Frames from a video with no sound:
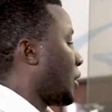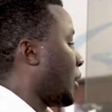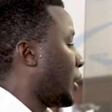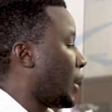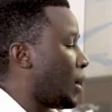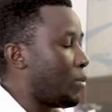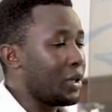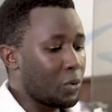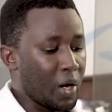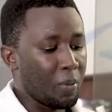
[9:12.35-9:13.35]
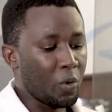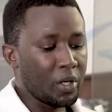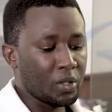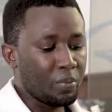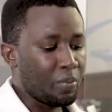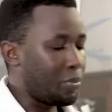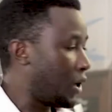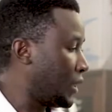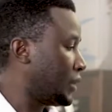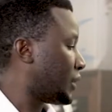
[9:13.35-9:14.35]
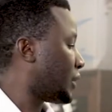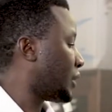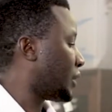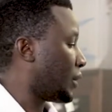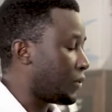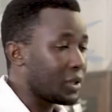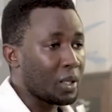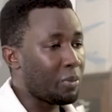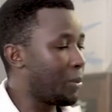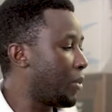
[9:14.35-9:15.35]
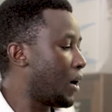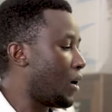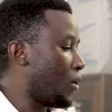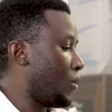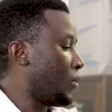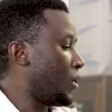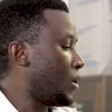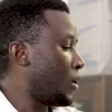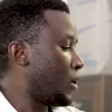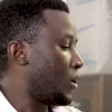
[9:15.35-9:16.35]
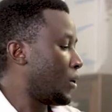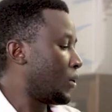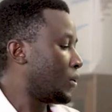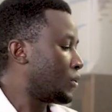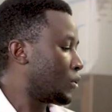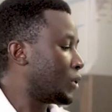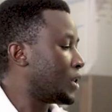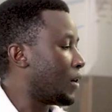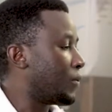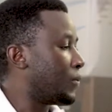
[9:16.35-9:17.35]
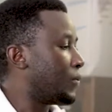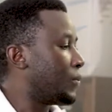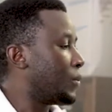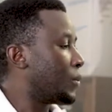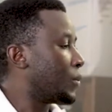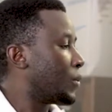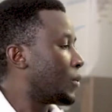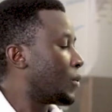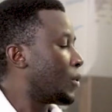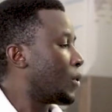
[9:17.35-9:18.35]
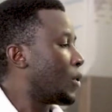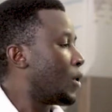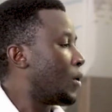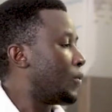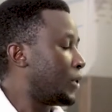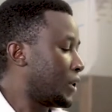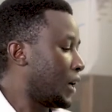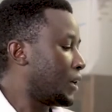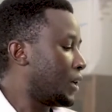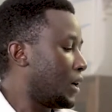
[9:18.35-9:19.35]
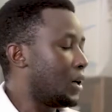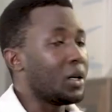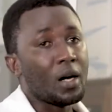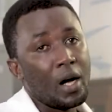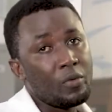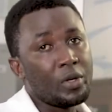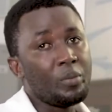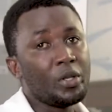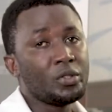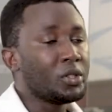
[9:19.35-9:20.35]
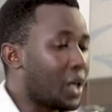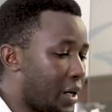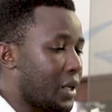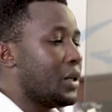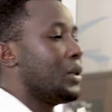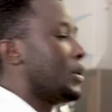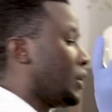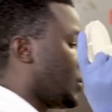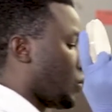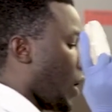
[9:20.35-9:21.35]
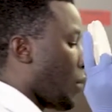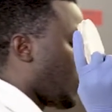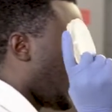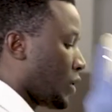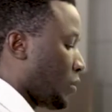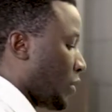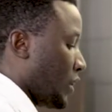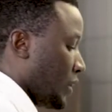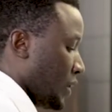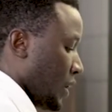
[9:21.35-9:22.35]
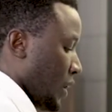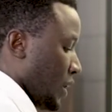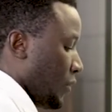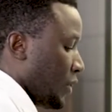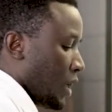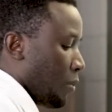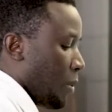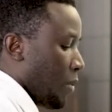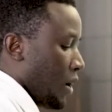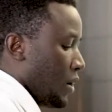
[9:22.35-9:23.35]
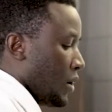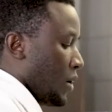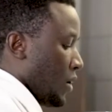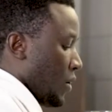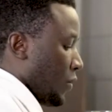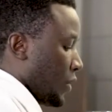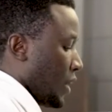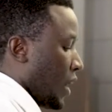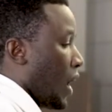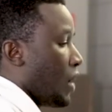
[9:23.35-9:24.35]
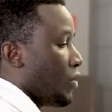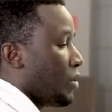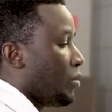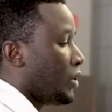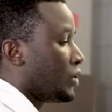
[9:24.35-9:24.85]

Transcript: an agar plate where I'm going to place the filter paper through which I've filtered 100 mils, and then this is where I'm going to place the filter paper for the 1 mil.